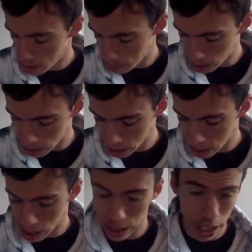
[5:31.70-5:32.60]
About 10
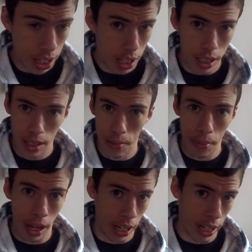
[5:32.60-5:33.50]
seconds later,
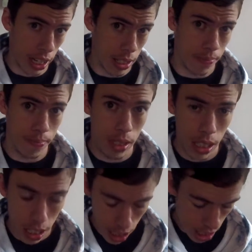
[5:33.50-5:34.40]
bang again,
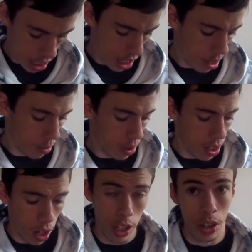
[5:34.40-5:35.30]
with
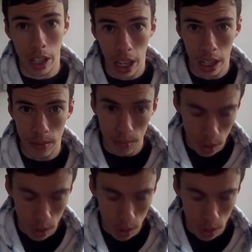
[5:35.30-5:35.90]
the Hydro Cannon.